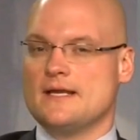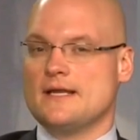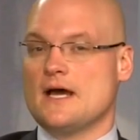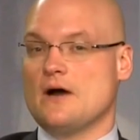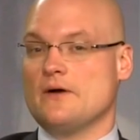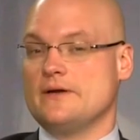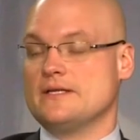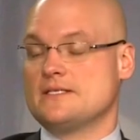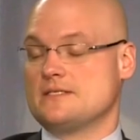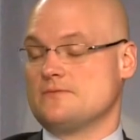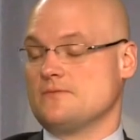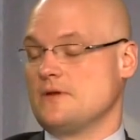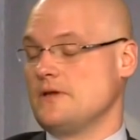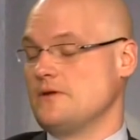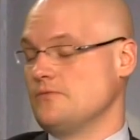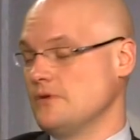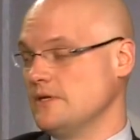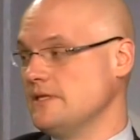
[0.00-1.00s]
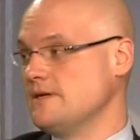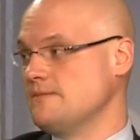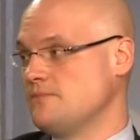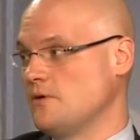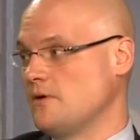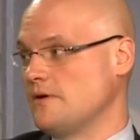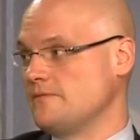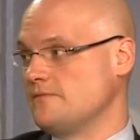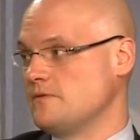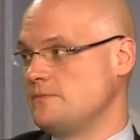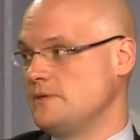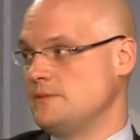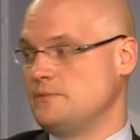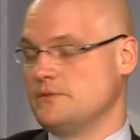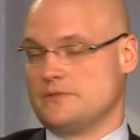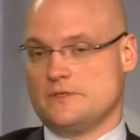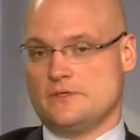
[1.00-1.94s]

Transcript: Now, it's really important for people